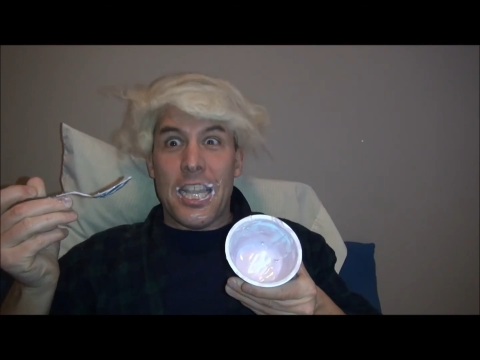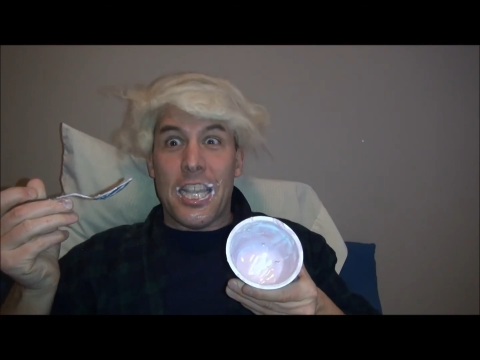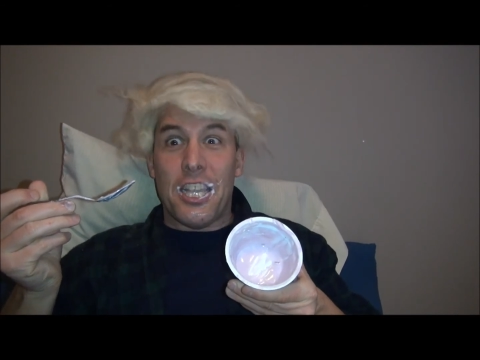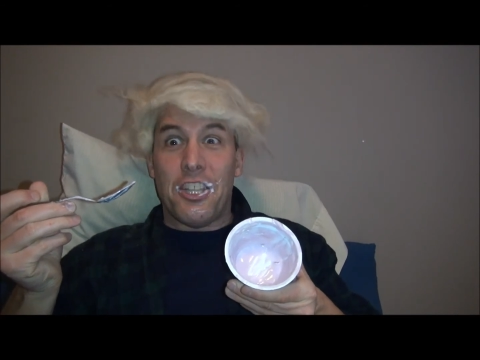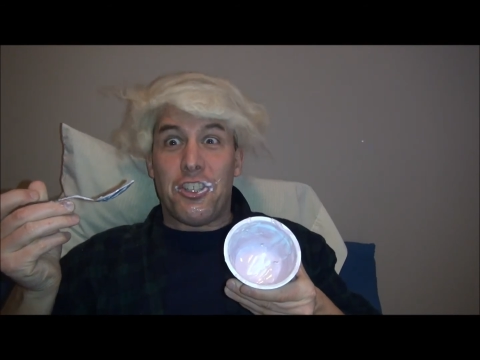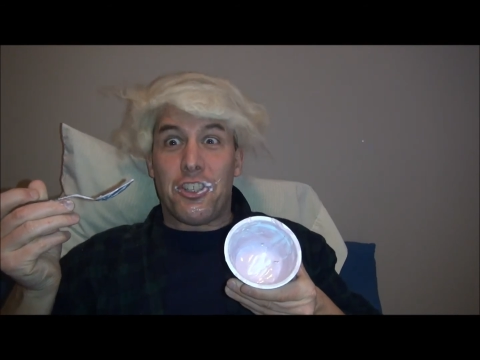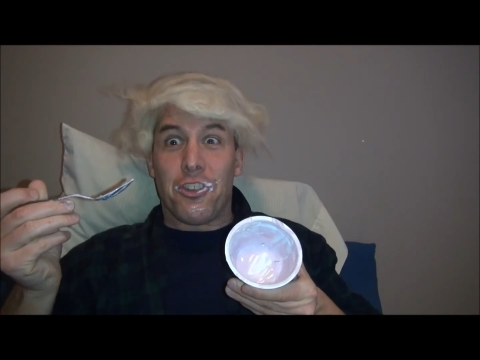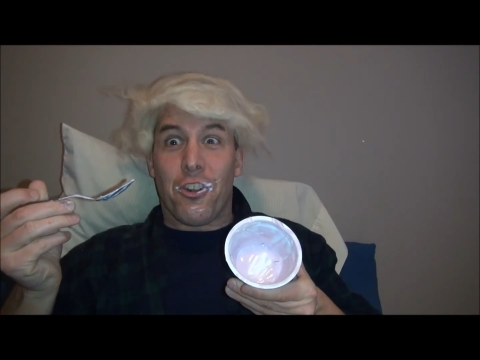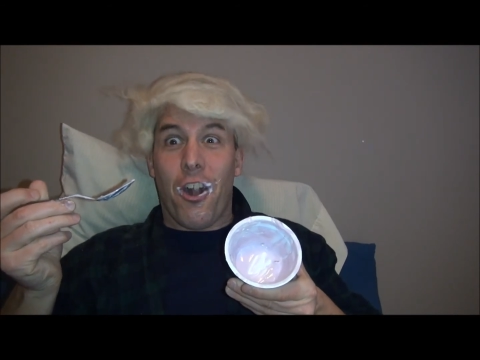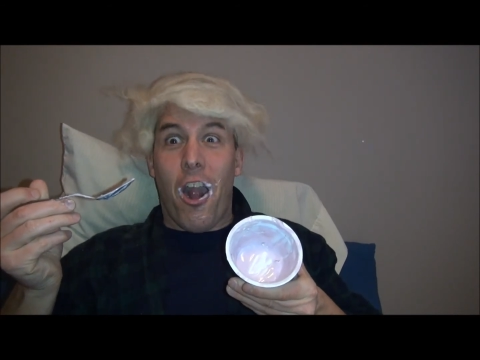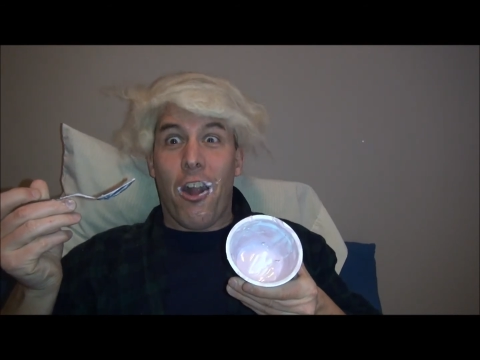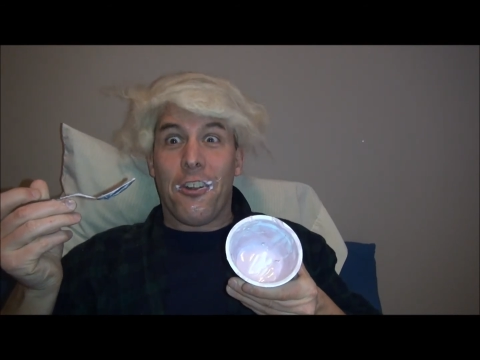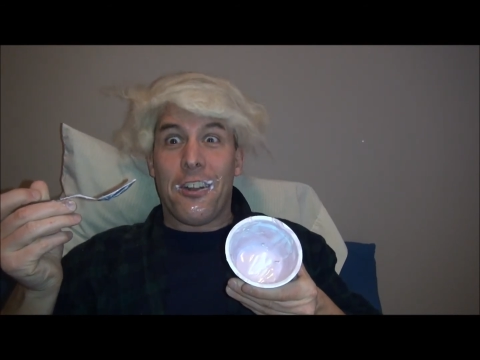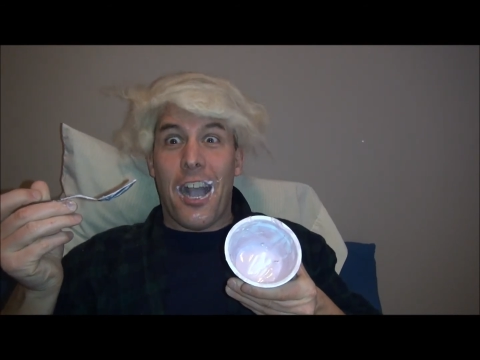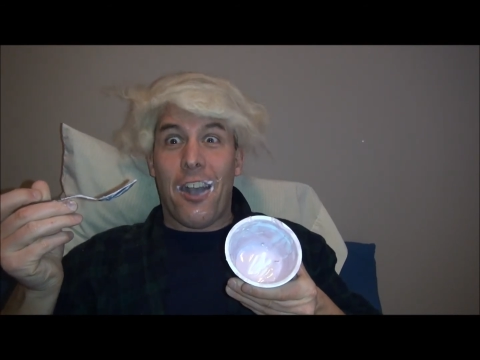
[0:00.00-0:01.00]
Eat your
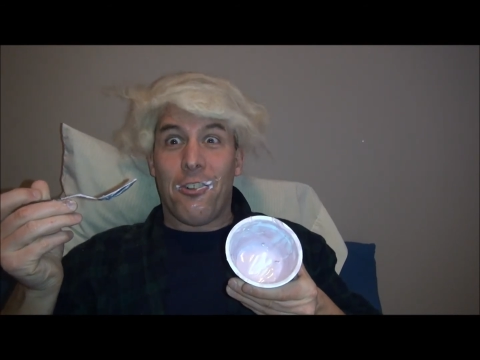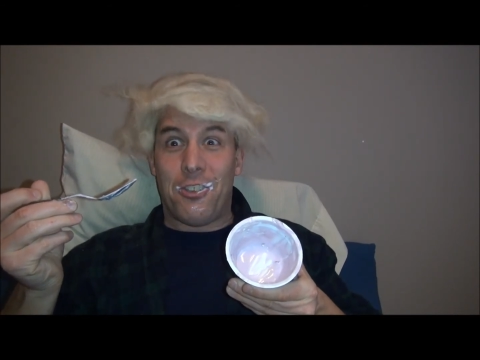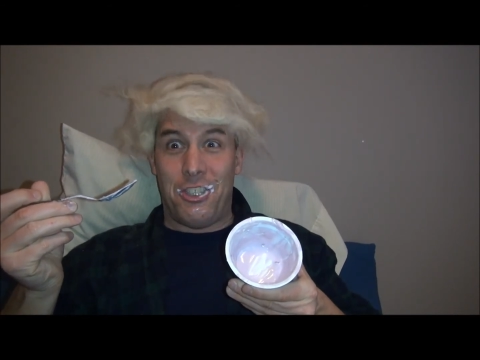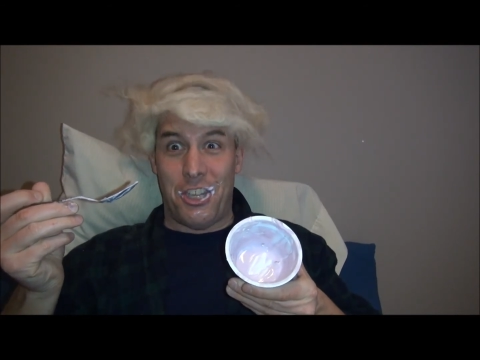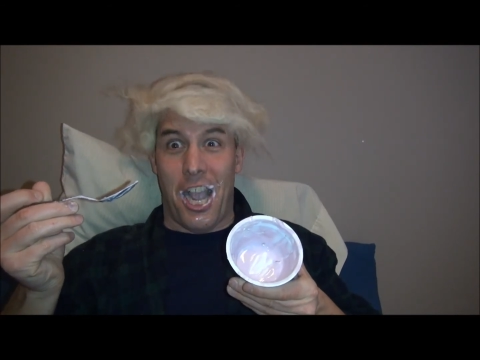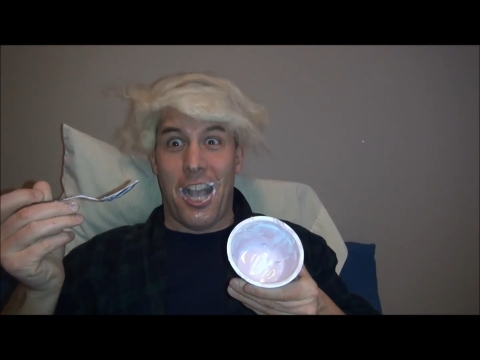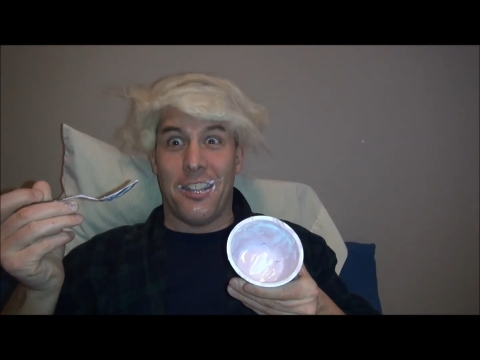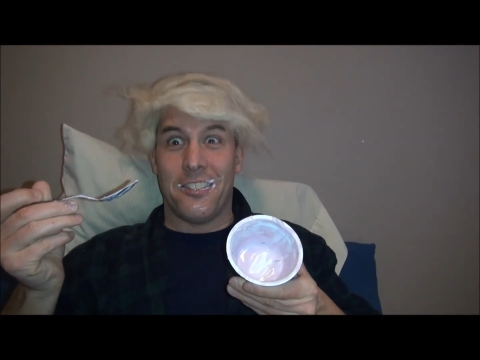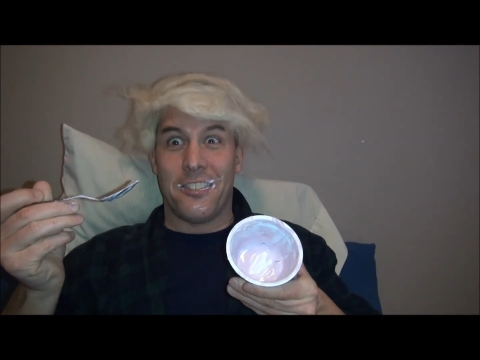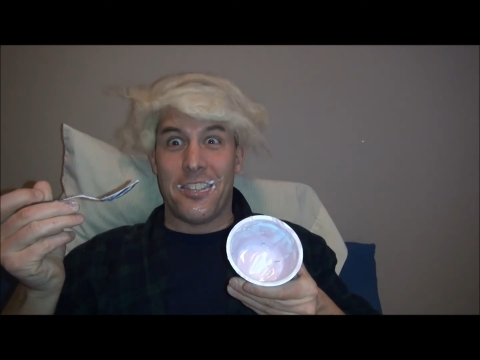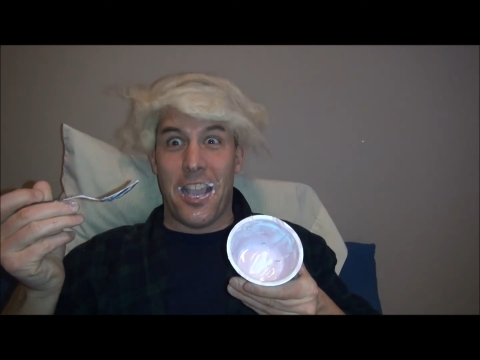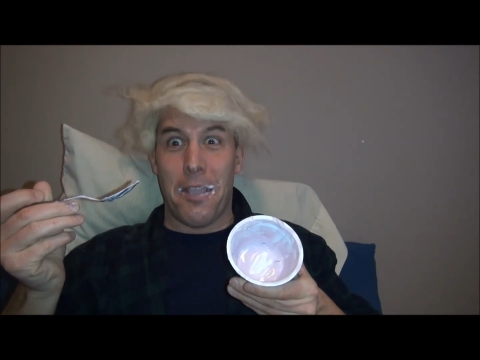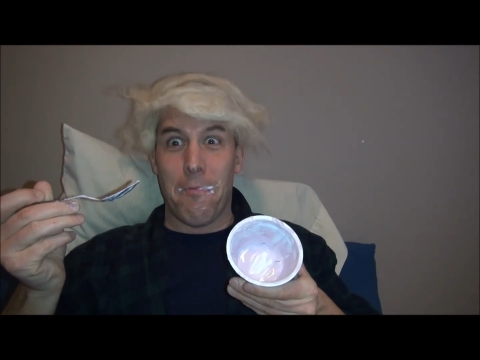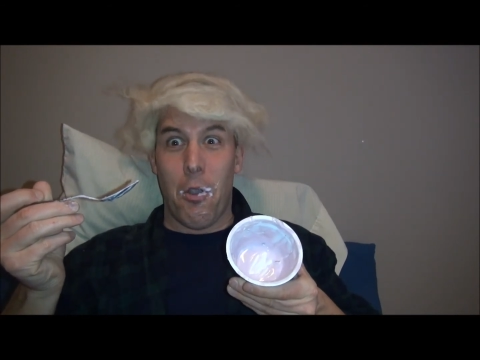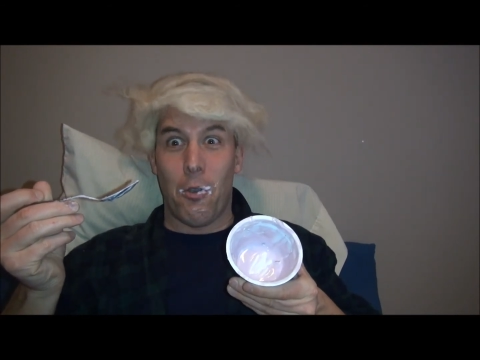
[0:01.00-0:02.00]
heart out, John
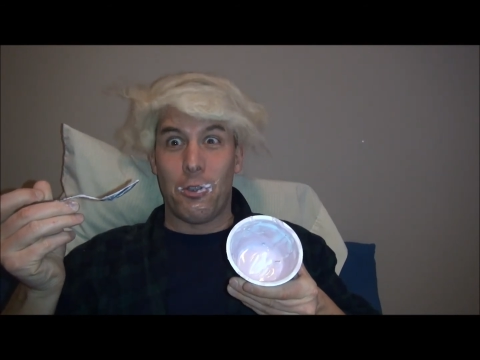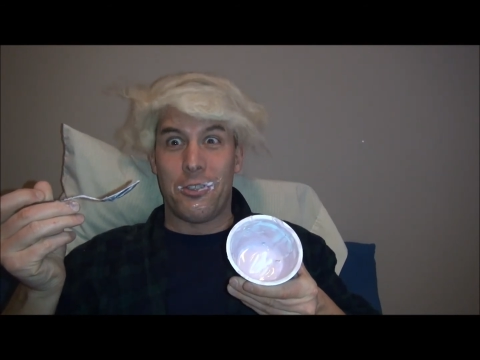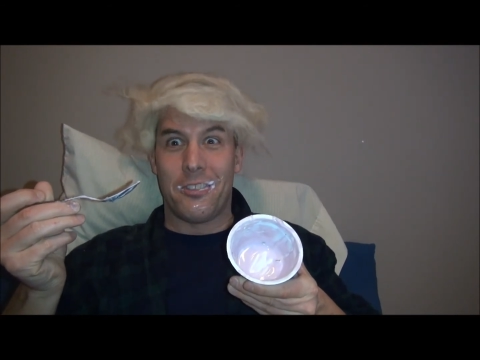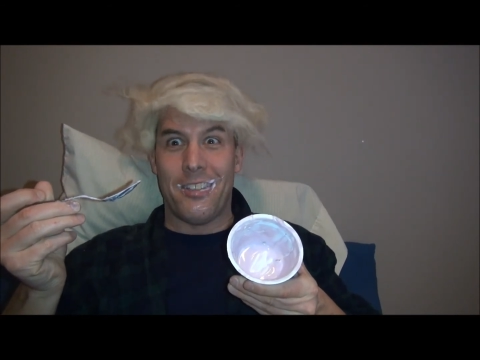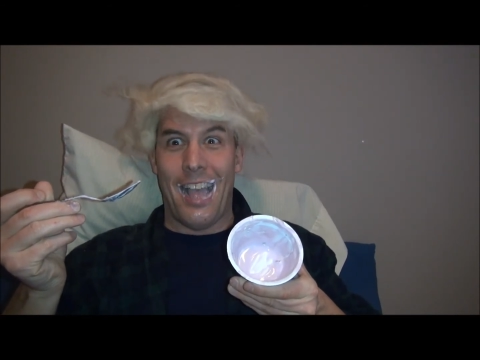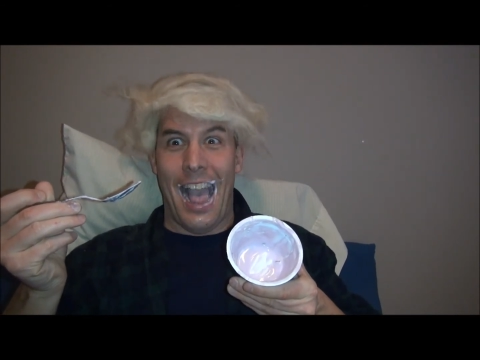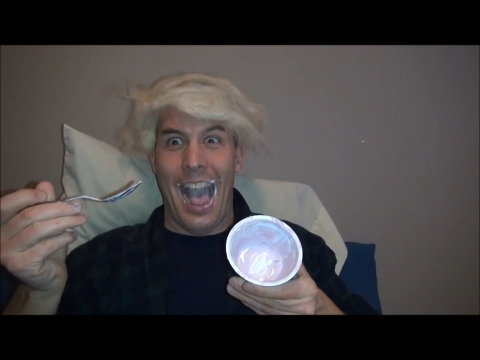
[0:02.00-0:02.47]
Stamos.